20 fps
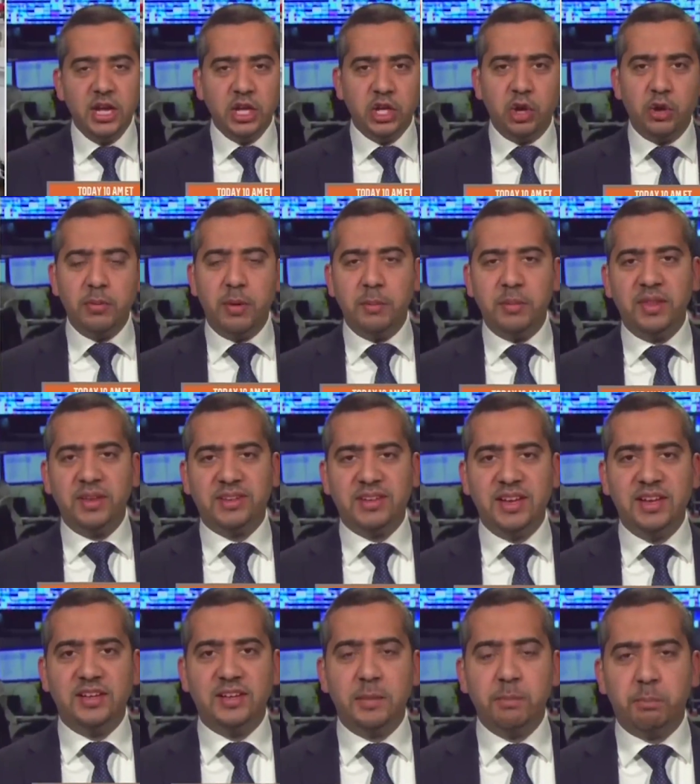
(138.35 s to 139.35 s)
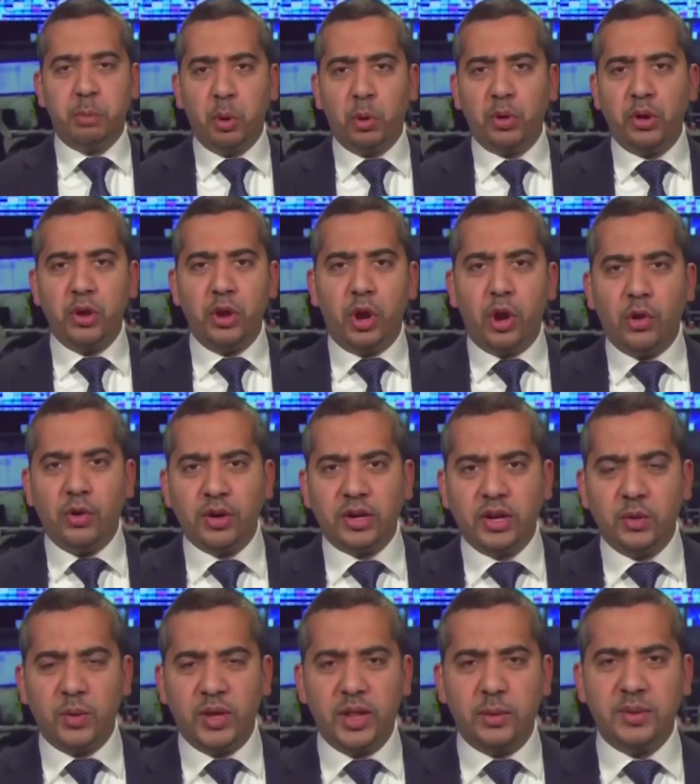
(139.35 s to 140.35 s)
You remember the scenes in Portland,
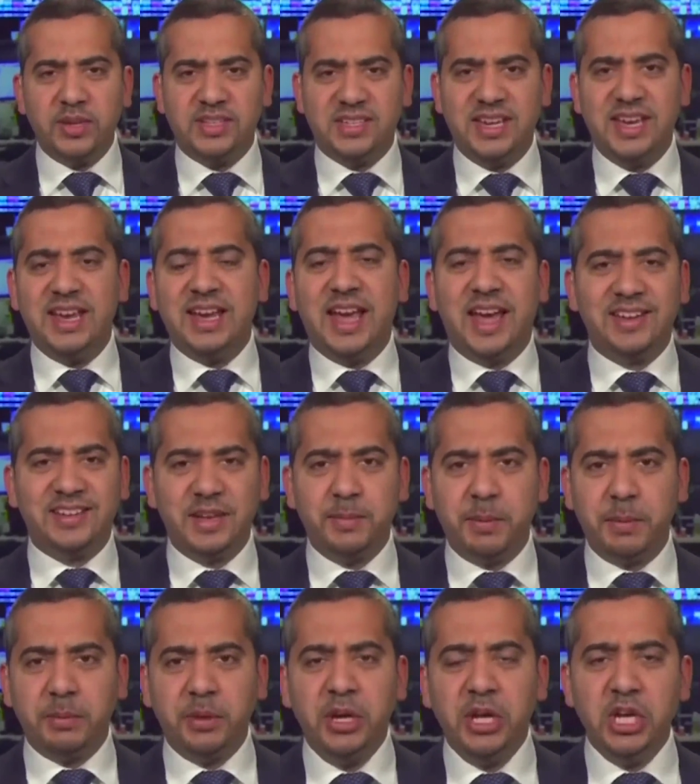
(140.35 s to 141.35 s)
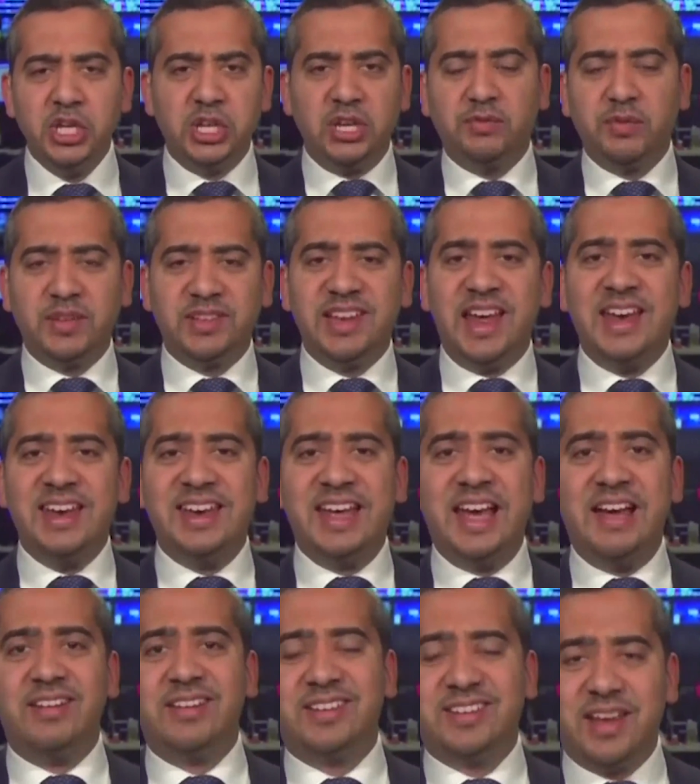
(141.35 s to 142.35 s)
Oregon, where they were tear gassing people just for standing
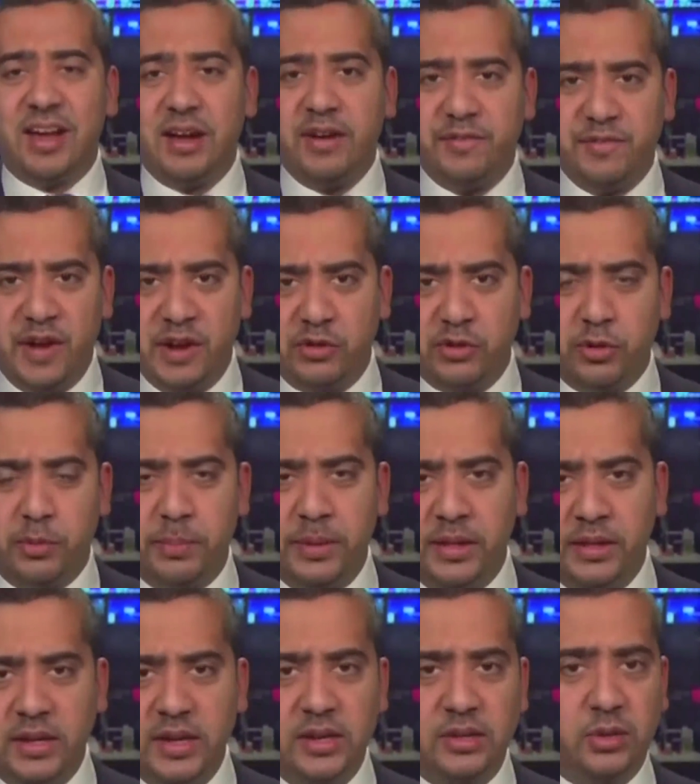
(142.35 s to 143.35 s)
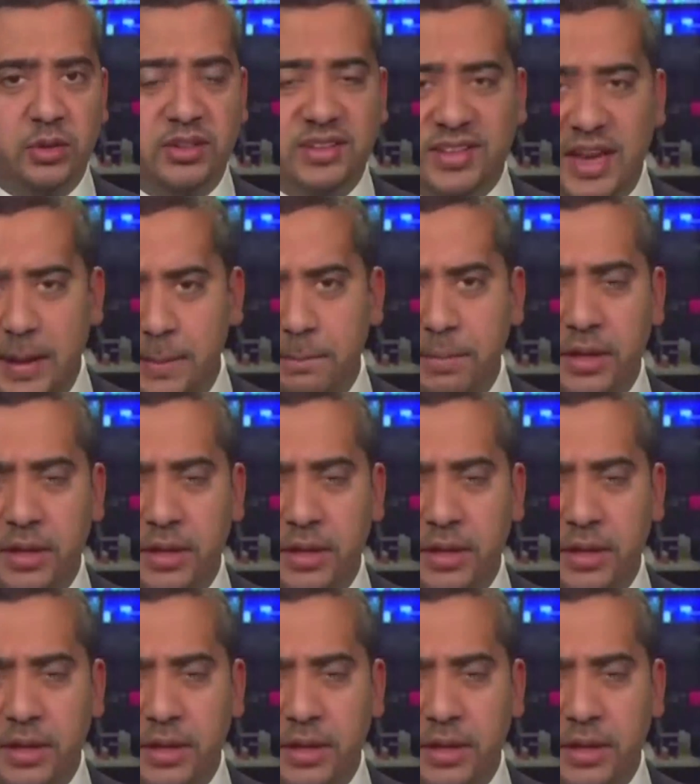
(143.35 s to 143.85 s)
outside federal buildings or state